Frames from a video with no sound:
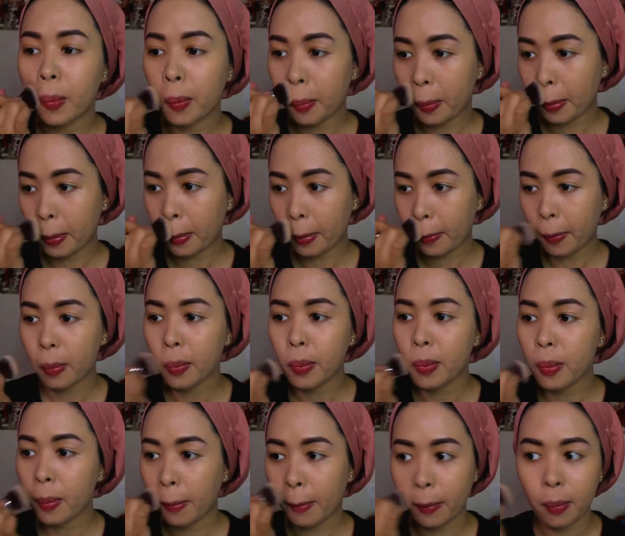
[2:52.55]
like
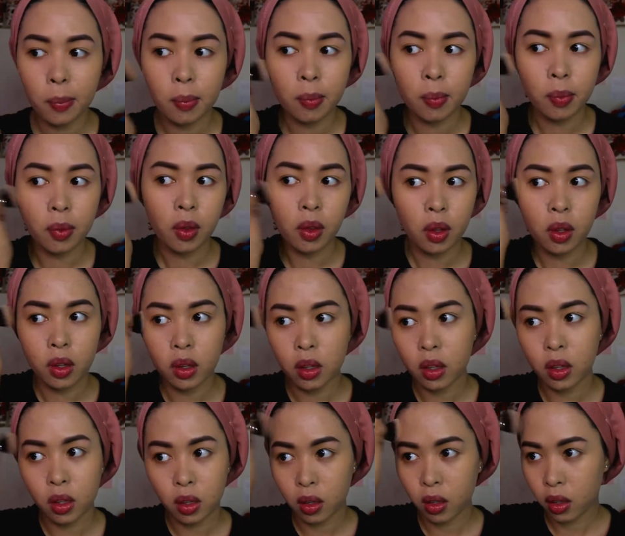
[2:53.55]
buildable
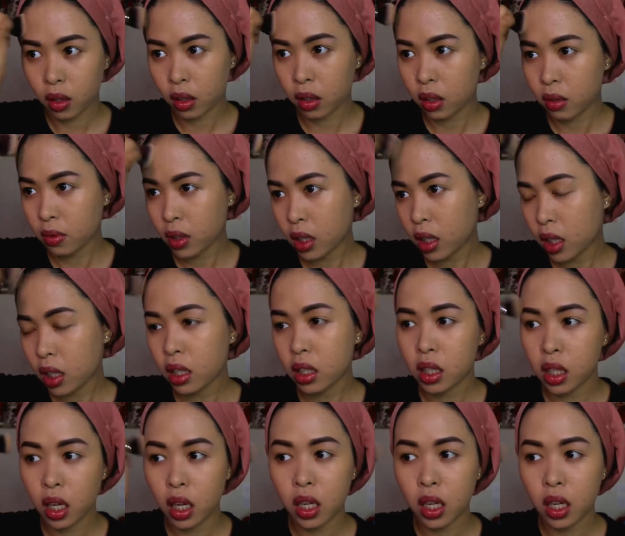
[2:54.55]
kind of thing.